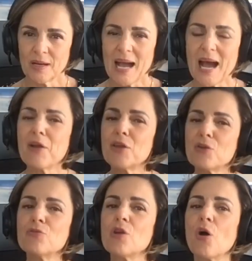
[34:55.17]
how do
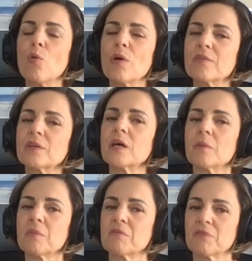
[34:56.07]
you know where they're
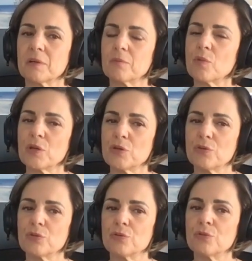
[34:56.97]
coming from when
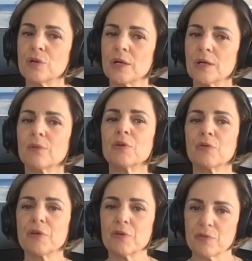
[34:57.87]
you're
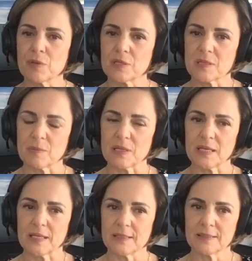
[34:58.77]
interviewing
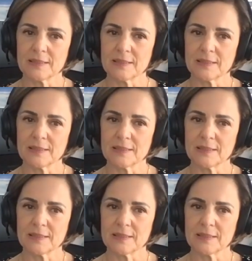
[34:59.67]
somebody?